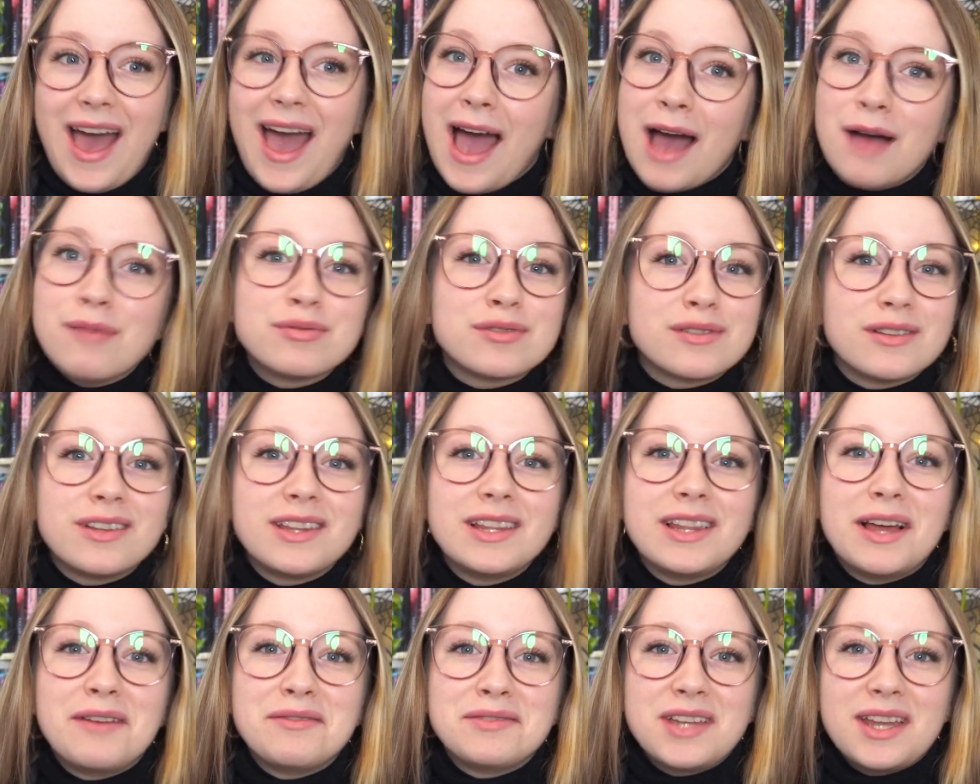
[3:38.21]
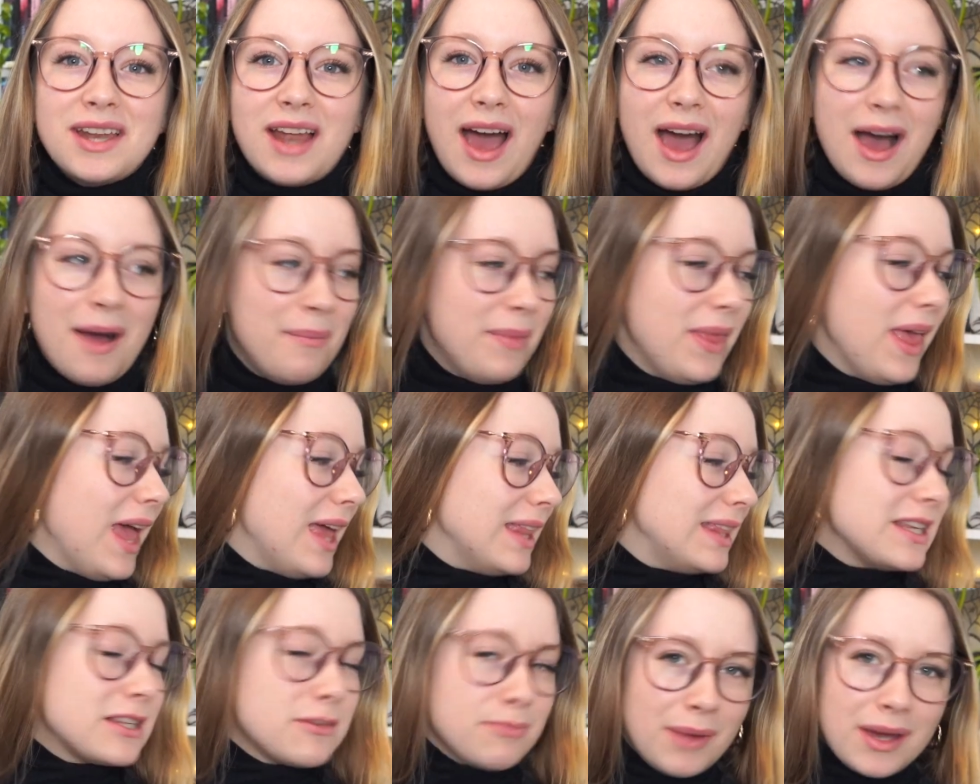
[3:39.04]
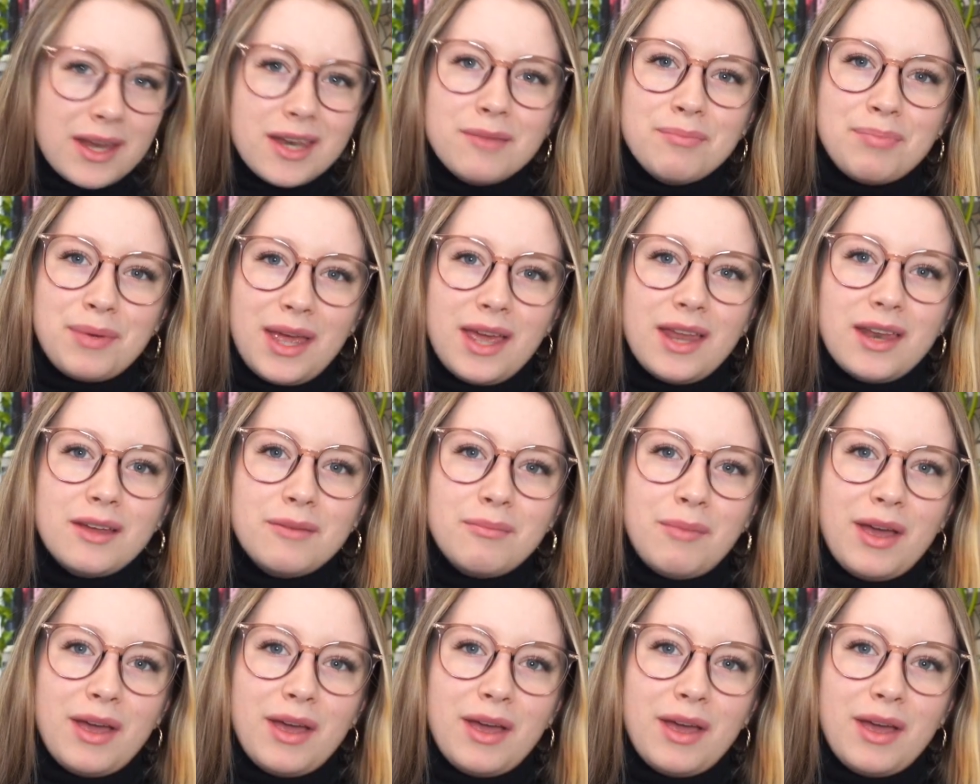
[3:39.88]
Absolutely loved it. Um, This might have been